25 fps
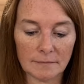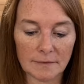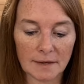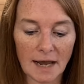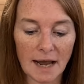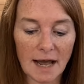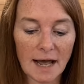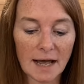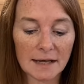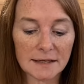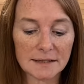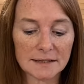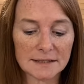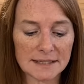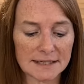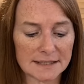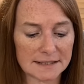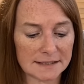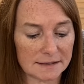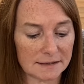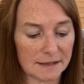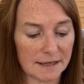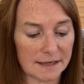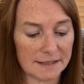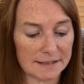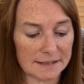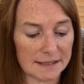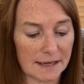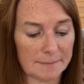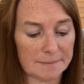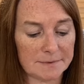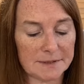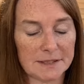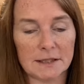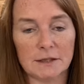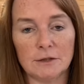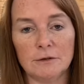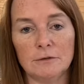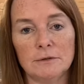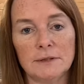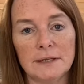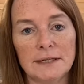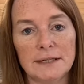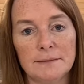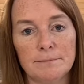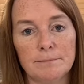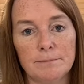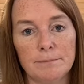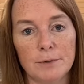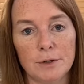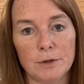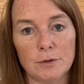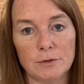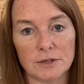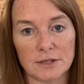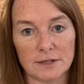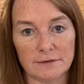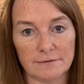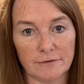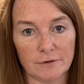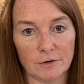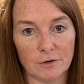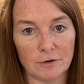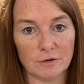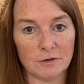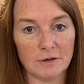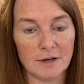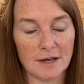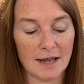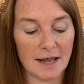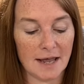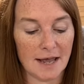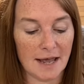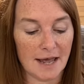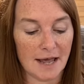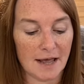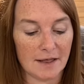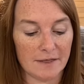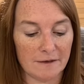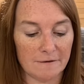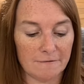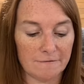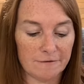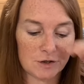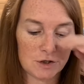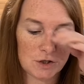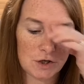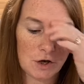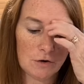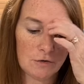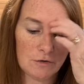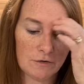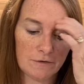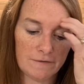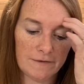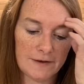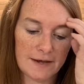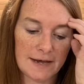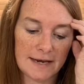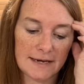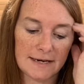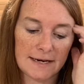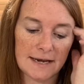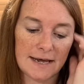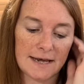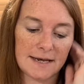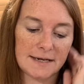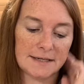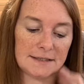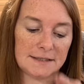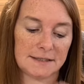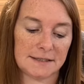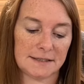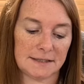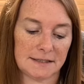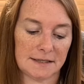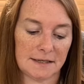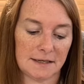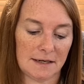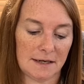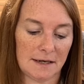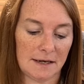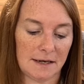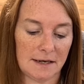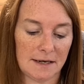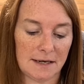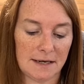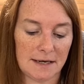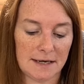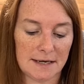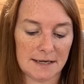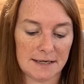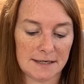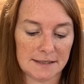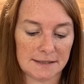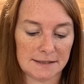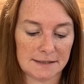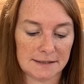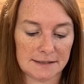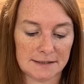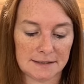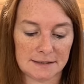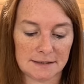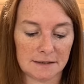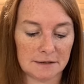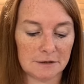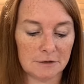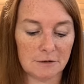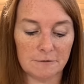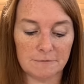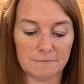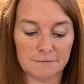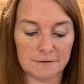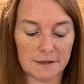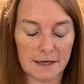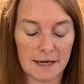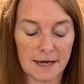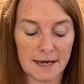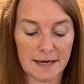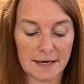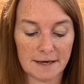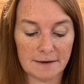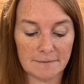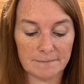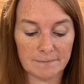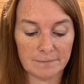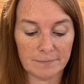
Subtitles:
and it's absolutely beautiful. The photography in it is lovely.